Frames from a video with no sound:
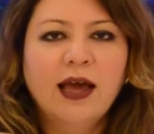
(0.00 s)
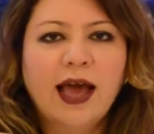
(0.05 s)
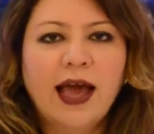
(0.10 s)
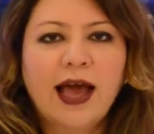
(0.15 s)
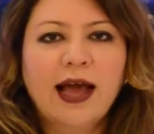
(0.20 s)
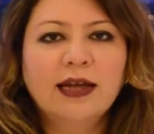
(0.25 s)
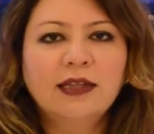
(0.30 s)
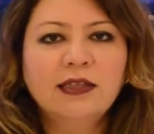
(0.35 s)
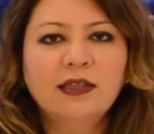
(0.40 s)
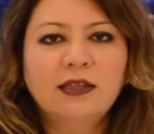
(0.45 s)

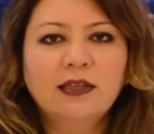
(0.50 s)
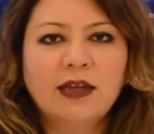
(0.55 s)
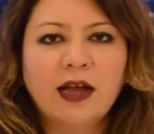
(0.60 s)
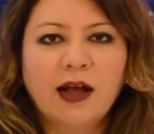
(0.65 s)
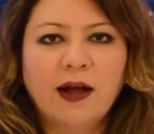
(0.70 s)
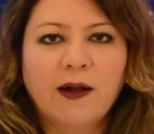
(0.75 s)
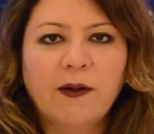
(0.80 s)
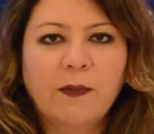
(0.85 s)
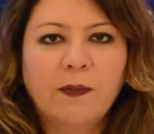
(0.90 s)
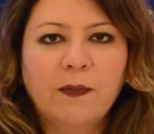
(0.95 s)
And
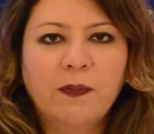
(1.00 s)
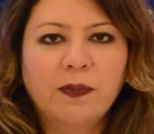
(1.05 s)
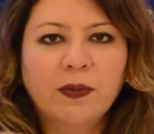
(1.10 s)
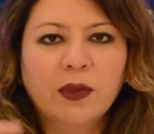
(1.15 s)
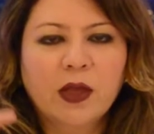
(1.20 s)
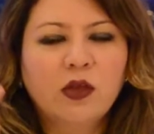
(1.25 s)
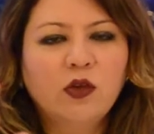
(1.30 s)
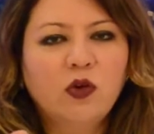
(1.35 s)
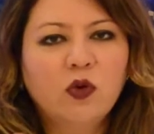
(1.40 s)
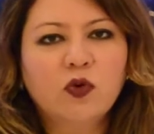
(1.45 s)

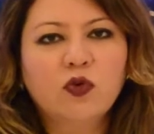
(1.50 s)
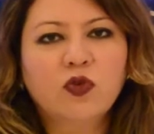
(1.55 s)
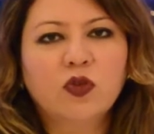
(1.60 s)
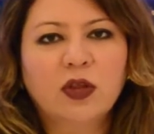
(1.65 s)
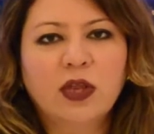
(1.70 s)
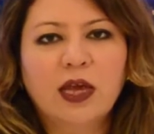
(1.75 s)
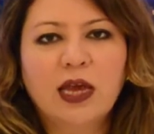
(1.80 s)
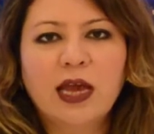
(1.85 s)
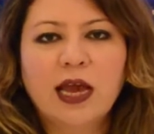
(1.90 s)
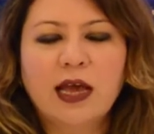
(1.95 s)

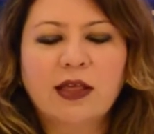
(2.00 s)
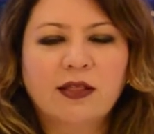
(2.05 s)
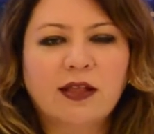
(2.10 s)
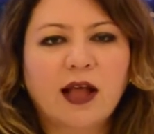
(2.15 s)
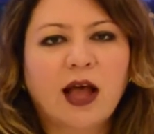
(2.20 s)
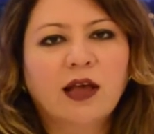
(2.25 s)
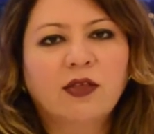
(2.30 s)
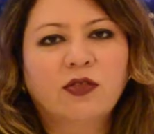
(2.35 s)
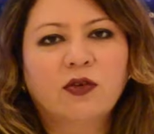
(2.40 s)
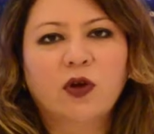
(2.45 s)
usually it's
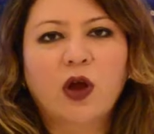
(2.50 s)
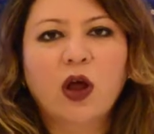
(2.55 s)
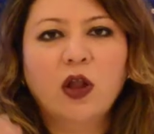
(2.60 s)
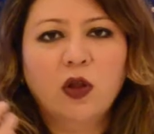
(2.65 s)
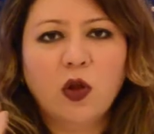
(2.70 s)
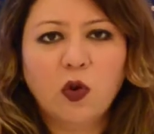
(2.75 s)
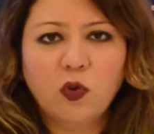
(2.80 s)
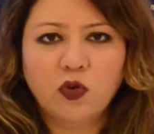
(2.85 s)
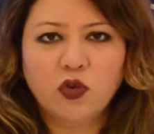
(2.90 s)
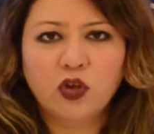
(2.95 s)
either
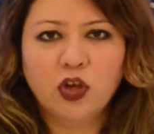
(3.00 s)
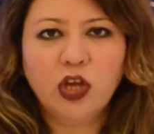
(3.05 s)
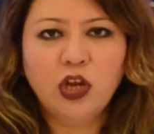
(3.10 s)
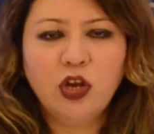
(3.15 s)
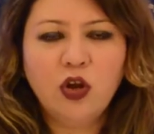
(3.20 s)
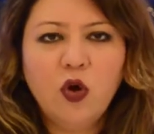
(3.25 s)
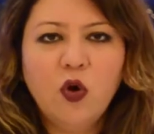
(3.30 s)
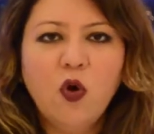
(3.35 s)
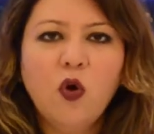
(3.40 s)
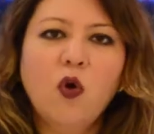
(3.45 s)
a
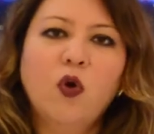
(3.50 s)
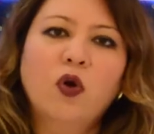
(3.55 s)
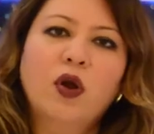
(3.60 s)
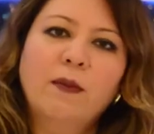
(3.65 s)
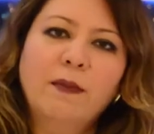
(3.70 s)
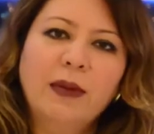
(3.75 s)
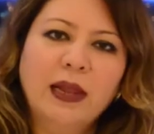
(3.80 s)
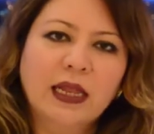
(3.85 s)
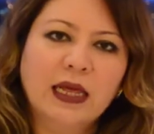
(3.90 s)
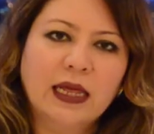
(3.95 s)
lotion or
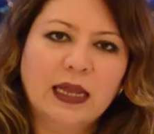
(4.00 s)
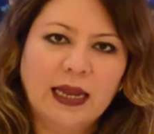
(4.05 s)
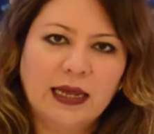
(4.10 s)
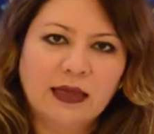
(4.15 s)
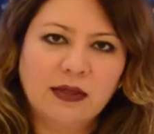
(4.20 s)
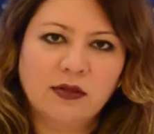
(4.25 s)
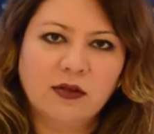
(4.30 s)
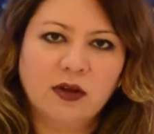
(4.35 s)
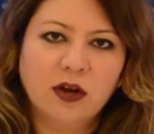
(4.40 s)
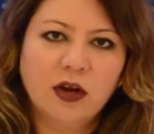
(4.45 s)
a milk
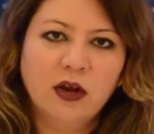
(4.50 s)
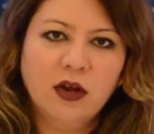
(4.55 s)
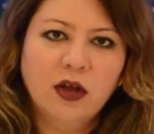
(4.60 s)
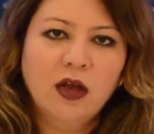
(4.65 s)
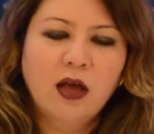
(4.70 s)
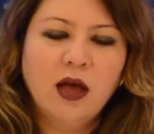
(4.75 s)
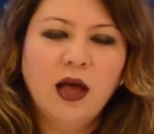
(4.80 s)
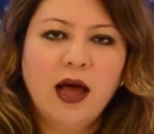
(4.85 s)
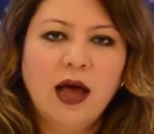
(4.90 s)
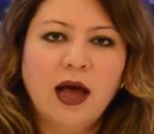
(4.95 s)
cleanser.
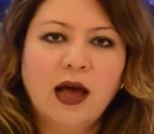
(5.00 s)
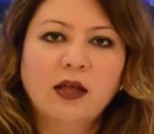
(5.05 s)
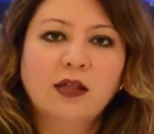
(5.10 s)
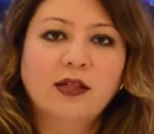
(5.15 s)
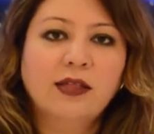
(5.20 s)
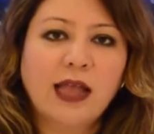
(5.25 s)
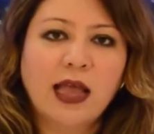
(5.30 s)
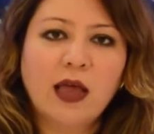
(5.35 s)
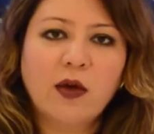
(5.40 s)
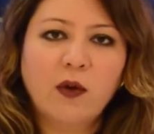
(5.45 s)

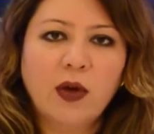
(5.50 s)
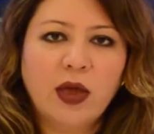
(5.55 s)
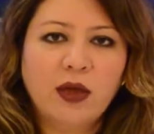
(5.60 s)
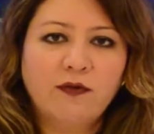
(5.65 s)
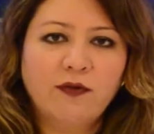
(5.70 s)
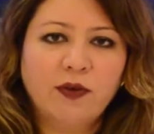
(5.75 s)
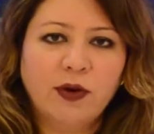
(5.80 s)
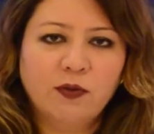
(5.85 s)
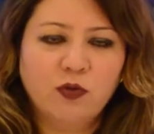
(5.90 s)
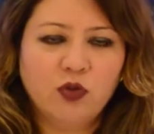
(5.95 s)
Stay
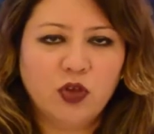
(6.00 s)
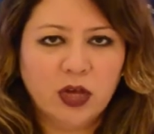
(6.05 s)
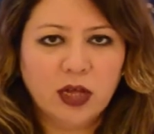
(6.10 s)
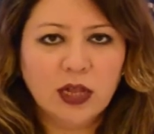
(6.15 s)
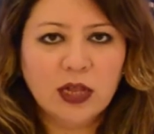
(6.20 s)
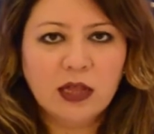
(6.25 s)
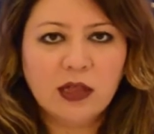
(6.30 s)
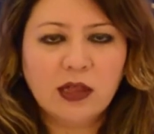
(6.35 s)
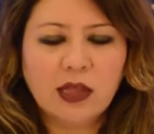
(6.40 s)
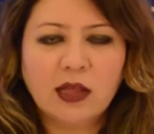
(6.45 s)
away from
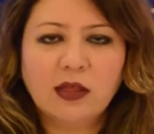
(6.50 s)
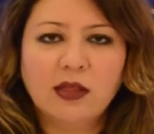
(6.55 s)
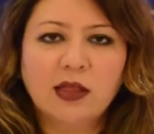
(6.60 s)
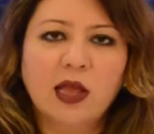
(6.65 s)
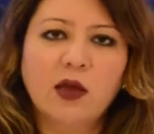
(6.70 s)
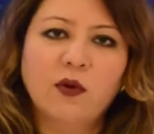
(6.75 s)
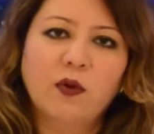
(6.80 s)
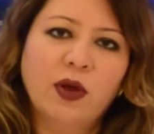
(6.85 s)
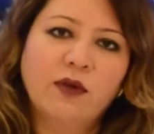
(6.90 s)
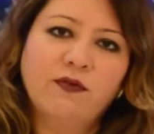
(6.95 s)
gels and
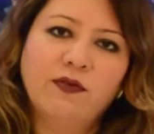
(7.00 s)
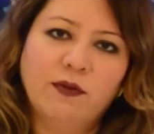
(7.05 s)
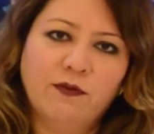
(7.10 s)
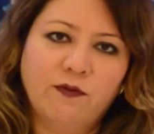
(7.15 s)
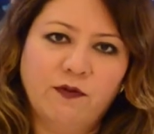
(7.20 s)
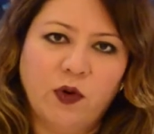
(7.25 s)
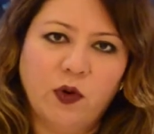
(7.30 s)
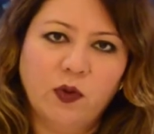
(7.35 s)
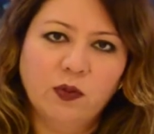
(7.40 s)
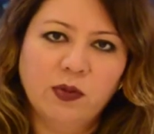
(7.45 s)
stay away from
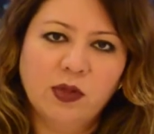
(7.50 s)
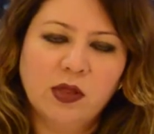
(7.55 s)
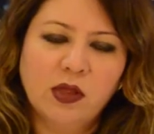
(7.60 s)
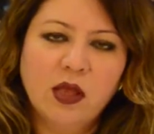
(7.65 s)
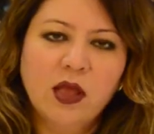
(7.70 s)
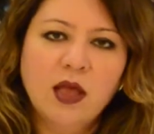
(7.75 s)
foams.